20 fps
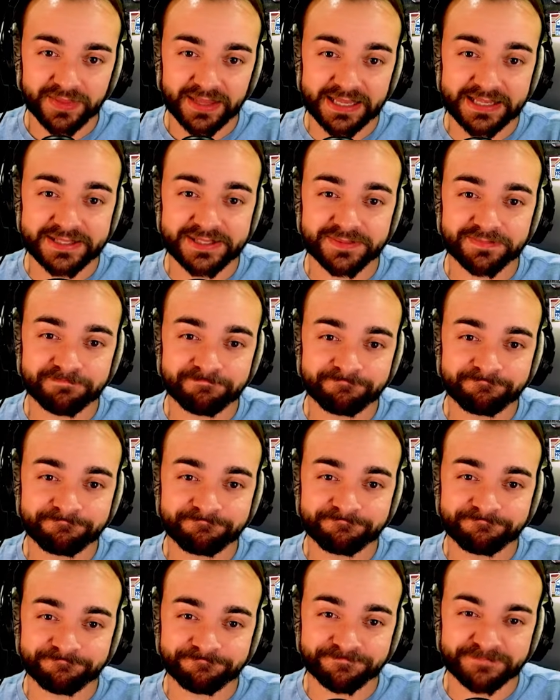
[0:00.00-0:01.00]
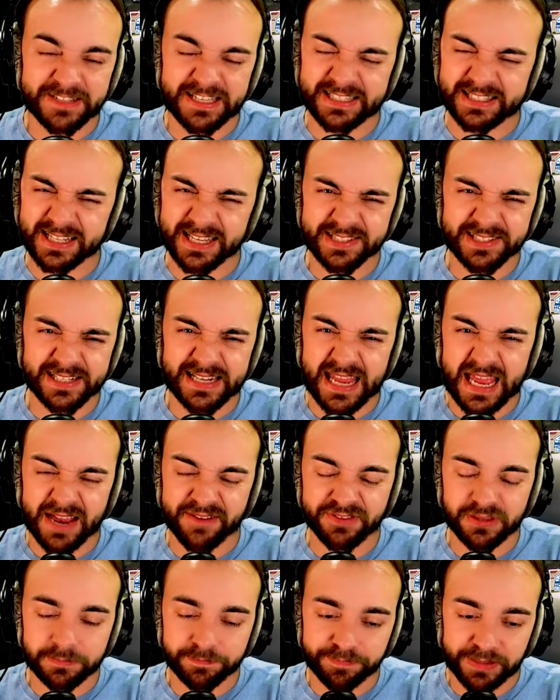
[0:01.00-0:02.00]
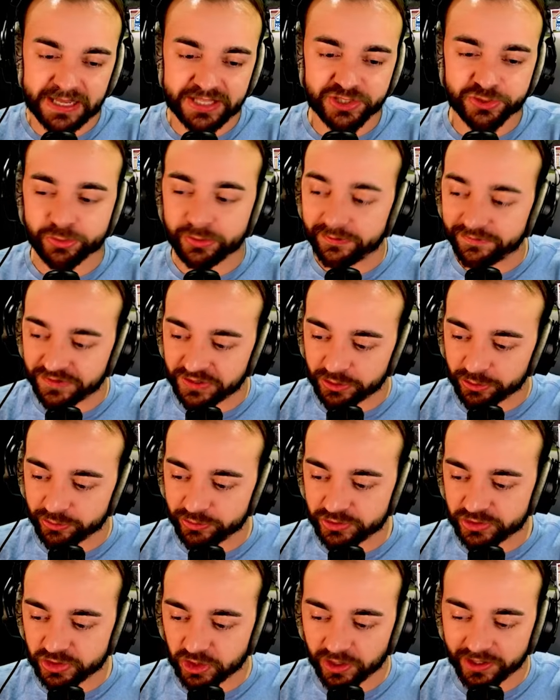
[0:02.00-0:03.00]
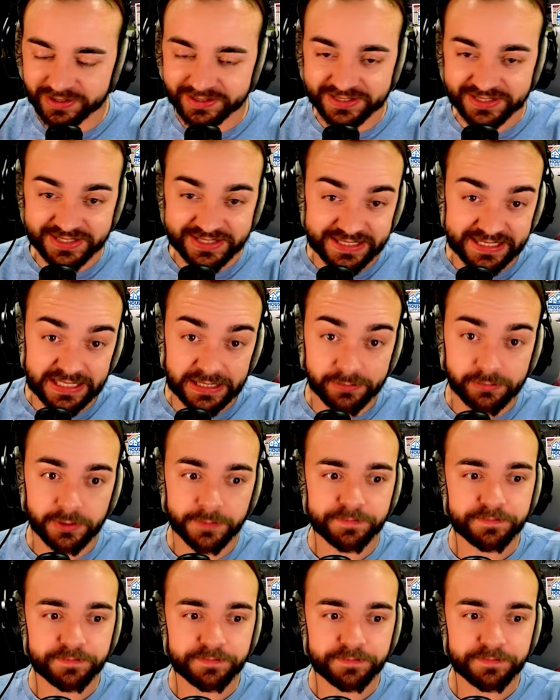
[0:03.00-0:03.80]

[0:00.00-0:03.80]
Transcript: It doesn't have the best reviews on Steam.